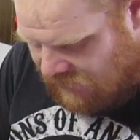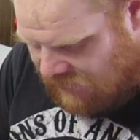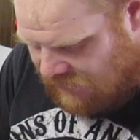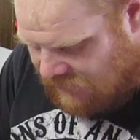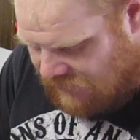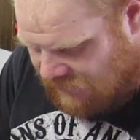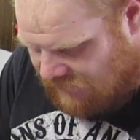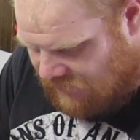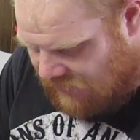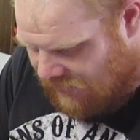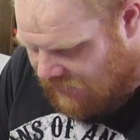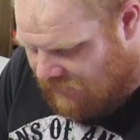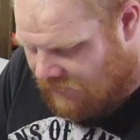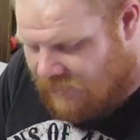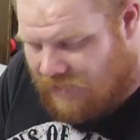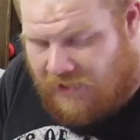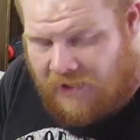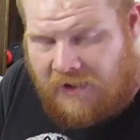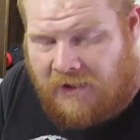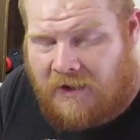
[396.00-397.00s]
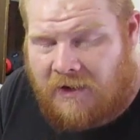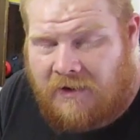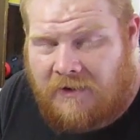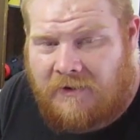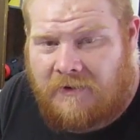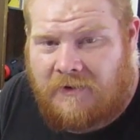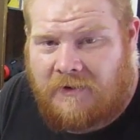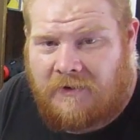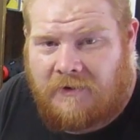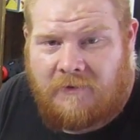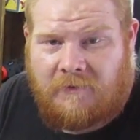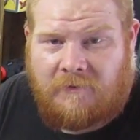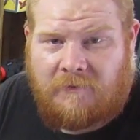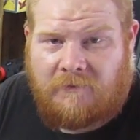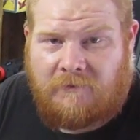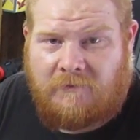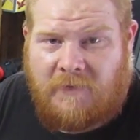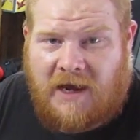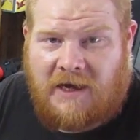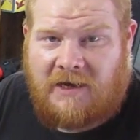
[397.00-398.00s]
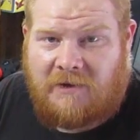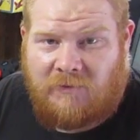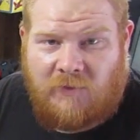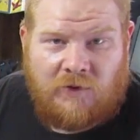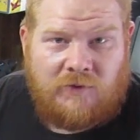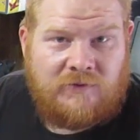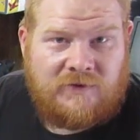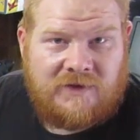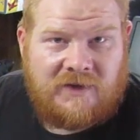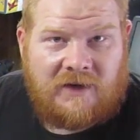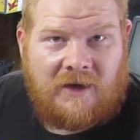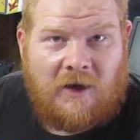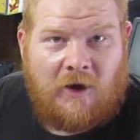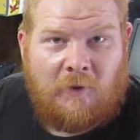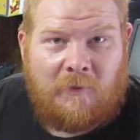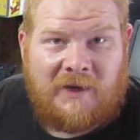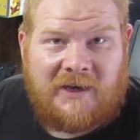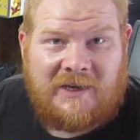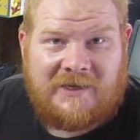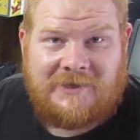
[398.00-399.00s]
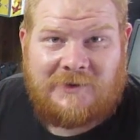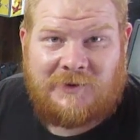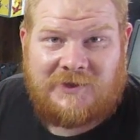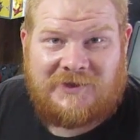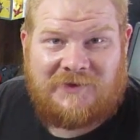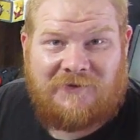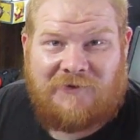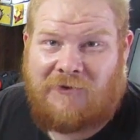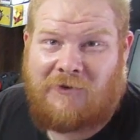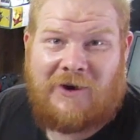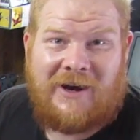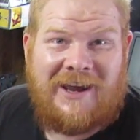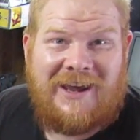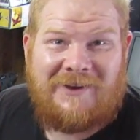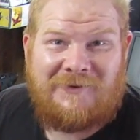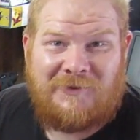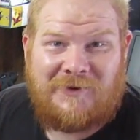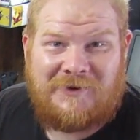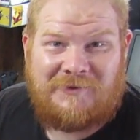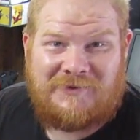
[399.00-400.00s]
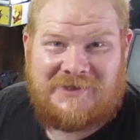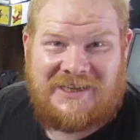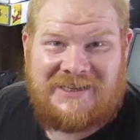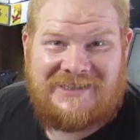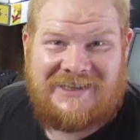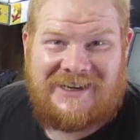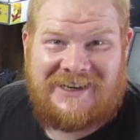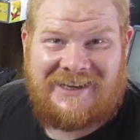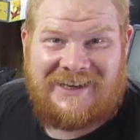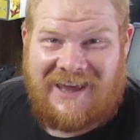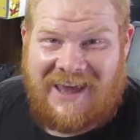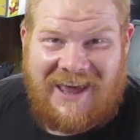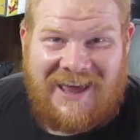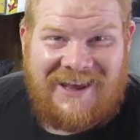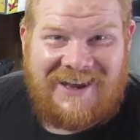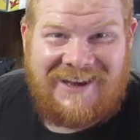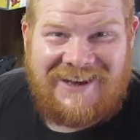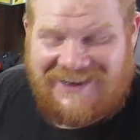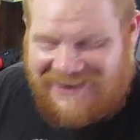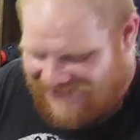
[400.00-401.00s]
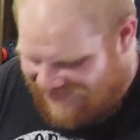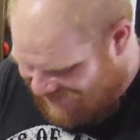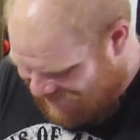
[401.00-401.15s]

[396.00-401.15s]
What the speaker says: this like many moons ago because it was free and it was easy to get.